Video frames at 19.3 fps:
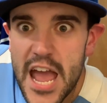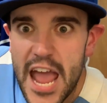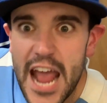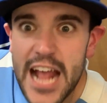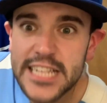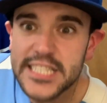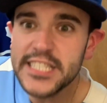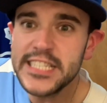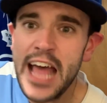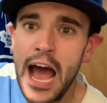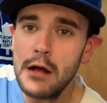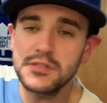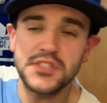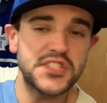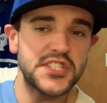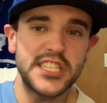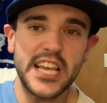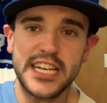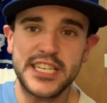It's now
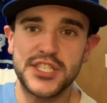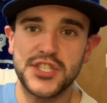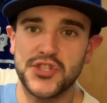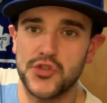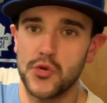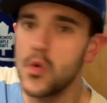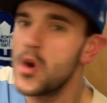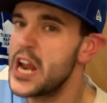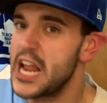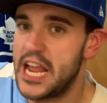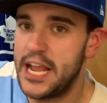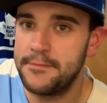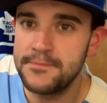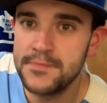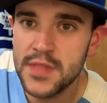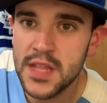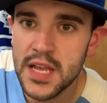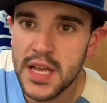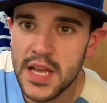6-3.
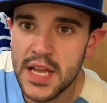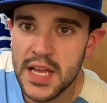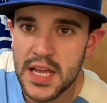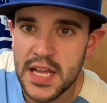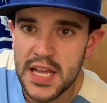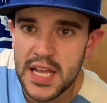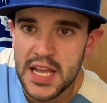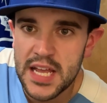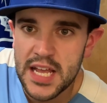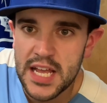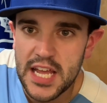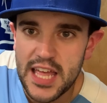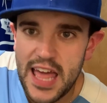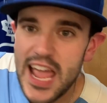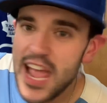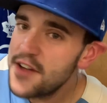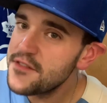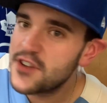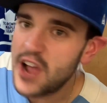
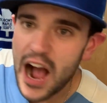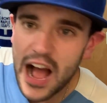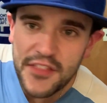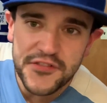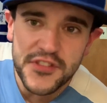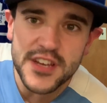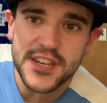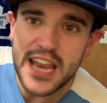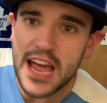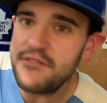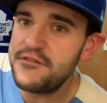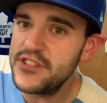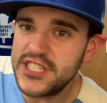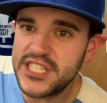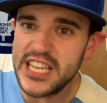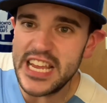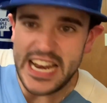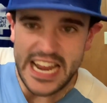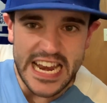They have cut the
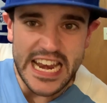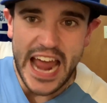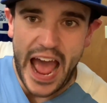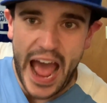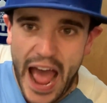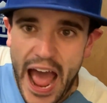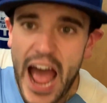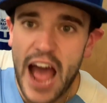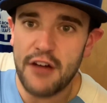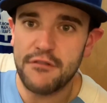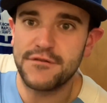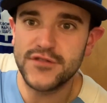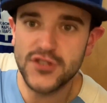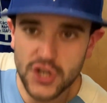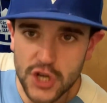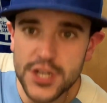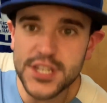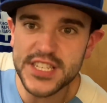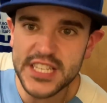deficit in half,
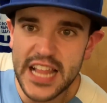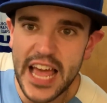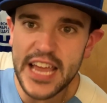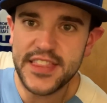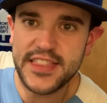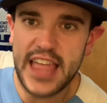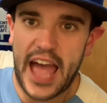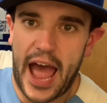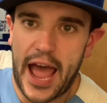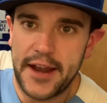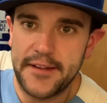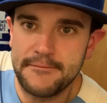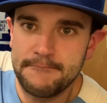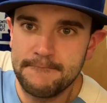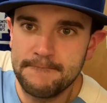just like that.